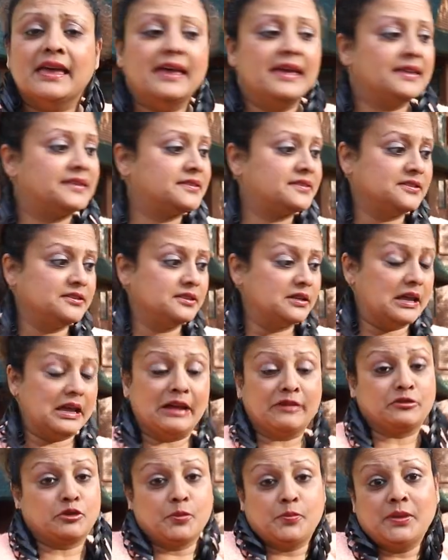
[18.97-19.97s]
It,
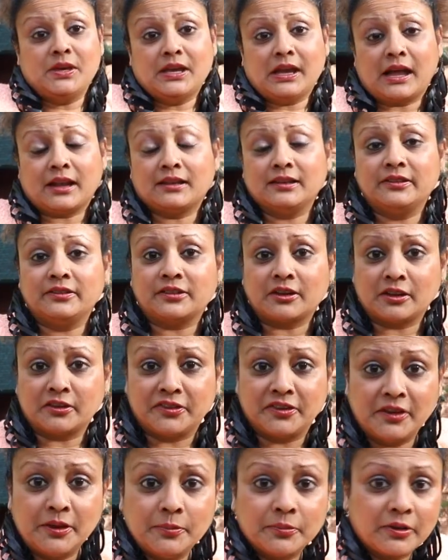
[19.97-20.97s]
uh, to me at least, it
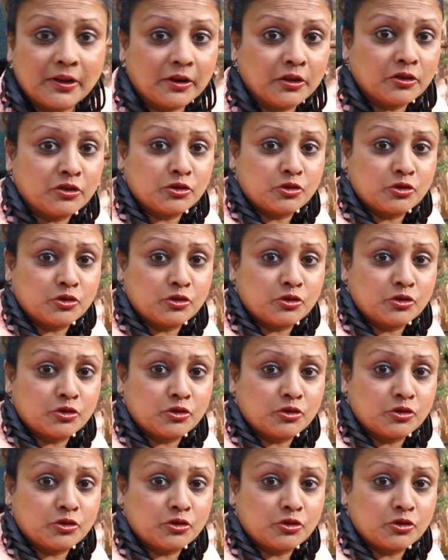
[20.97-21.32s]
seems like a